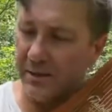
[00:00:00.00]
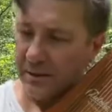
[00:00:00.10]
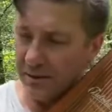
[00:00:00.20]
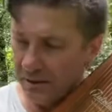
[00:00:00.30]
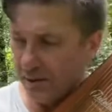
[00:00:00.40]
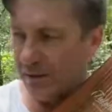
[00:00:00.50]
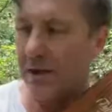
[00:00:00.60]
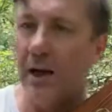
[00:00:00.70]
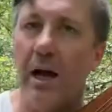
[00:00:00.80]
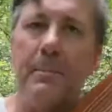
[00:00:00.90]

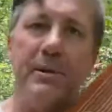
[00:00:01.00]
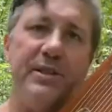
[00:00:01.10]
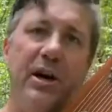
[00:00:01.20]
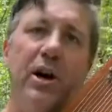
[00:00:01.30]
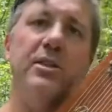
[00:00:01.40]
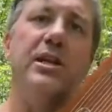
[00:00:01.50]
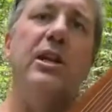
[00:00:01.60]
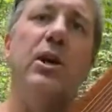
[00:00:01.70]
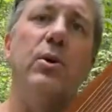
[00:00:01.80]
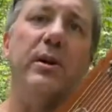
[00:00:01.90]
but songs
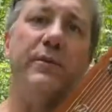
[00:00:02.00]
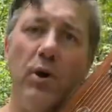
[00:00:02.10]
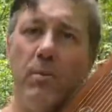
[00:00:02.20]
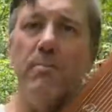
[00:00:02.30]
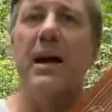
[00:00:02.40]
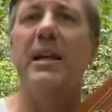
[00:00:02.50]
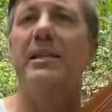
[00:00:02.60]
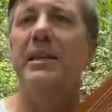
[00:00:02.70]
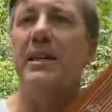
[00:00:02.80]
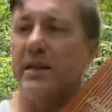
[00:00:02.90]
alone have no
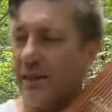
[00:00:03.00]
melody.